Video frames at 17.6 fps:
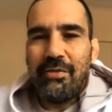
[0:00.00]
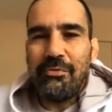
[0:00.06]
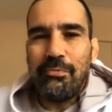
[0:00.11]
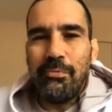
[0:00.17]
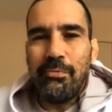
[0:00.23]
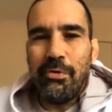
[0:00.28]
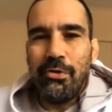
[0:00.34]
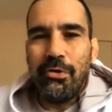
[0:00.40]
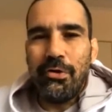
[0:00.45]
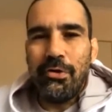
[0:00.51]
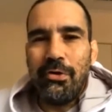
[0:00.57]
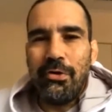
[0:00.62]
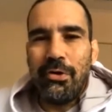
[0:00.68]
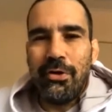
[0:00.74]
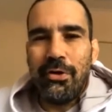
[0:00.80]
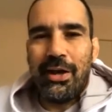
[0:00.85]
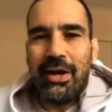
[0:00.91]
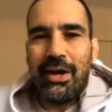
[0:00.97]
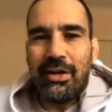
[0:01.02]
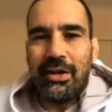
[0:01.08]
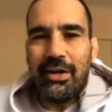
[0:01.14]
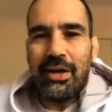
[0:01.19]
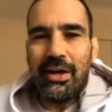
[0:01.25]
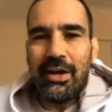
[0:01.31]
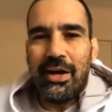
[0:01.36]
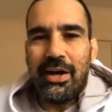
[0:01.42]
have more
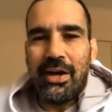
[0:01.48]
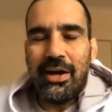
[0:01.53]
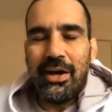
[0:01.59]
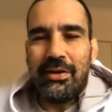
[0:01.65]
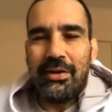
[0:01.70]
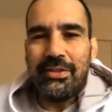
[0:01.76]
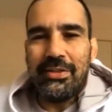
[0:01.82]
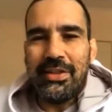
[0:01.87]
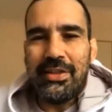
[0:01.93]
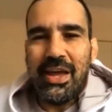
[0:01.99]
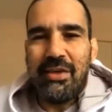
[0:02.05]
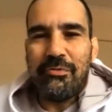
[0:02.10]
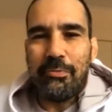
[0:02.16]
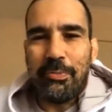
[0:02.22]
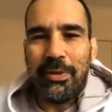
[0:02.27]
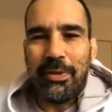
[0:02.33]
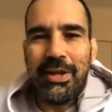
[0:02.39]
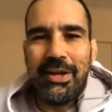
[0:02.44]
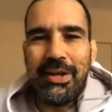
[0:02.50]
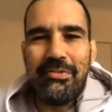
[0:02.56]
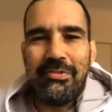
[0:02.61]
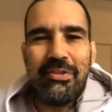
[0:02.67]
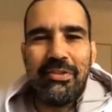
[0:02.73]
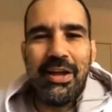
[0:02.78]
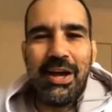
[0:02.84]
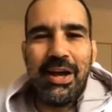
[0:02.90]
like 10th Planet
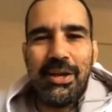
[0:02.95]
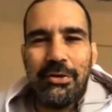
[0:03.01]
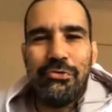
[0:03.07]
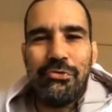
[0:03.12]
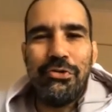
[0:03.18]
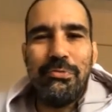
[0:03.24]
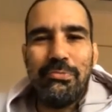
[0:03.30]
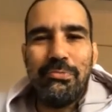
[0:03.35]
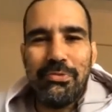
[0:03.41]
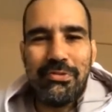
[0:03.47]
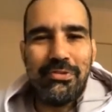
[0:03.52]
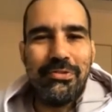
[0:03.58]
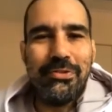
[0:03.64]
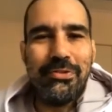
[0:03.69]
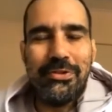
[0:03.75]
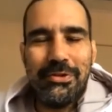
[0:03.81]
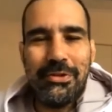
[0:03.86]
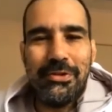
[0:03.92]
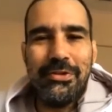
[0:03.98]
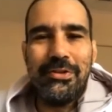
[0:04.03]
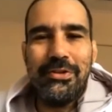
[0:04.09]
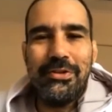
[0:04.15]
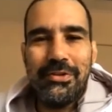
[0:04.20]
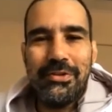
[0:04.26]
style gyms, you know.